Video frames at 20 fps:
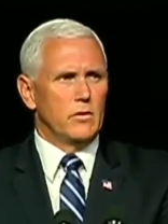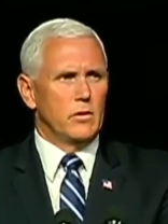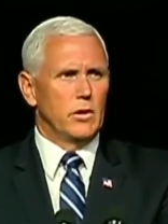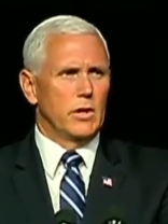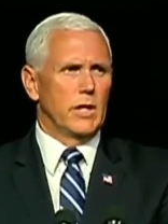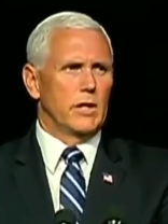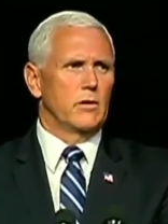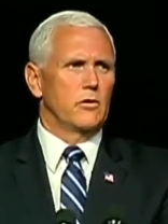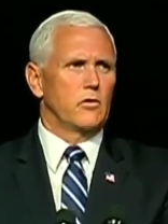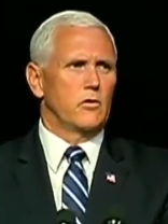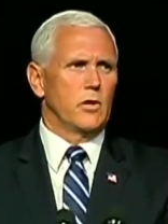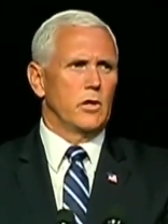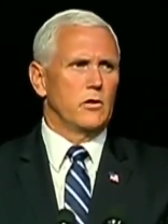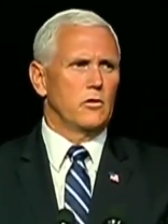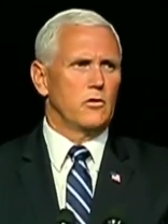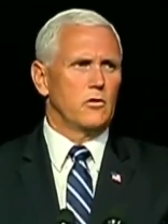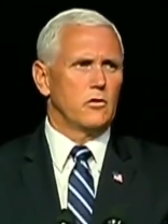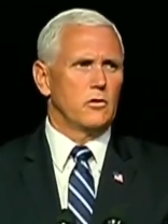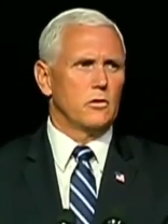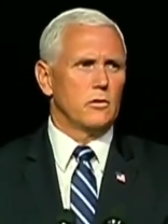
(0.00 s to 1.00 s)
the United
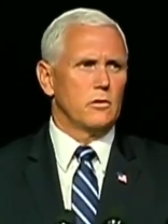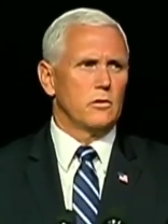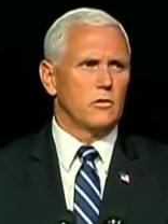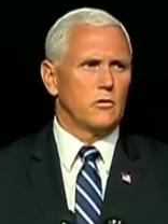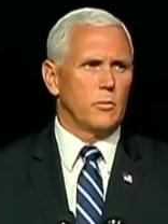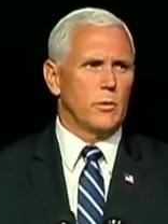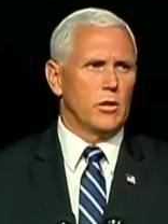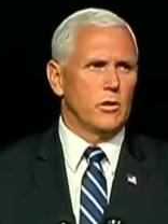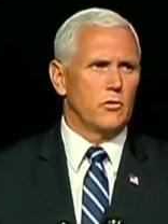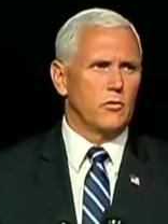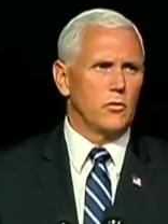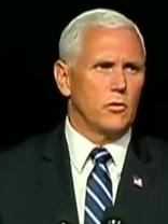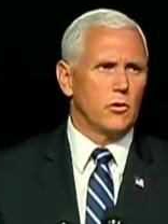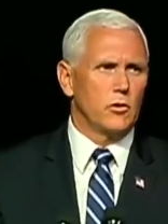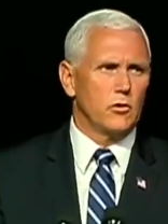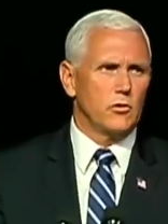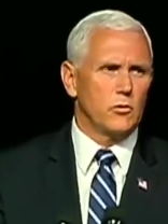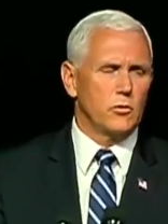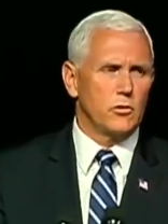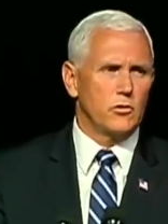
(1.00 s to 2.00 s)
States Space
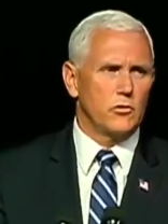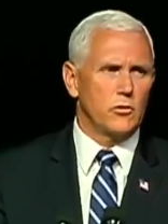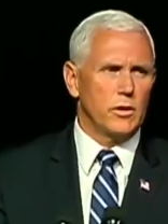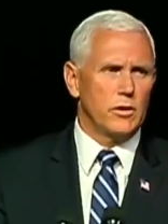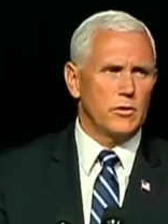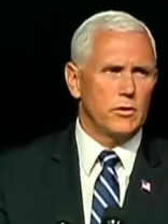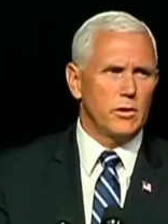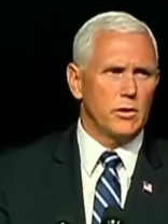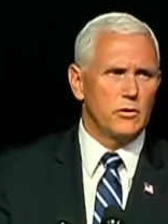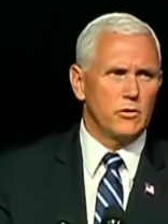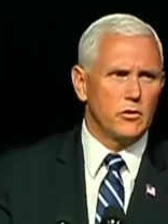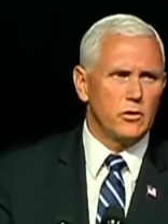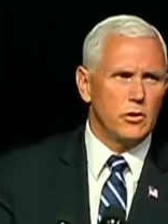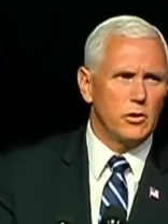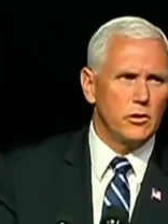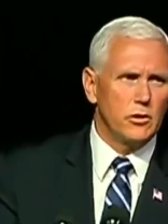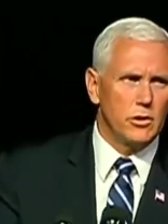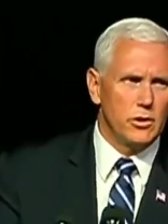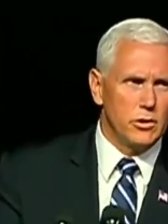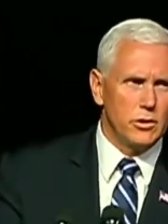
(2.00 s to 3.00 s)
Force will strengthen our
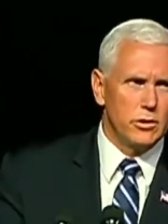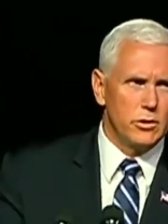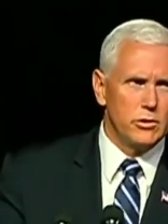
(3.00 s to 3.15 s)
security,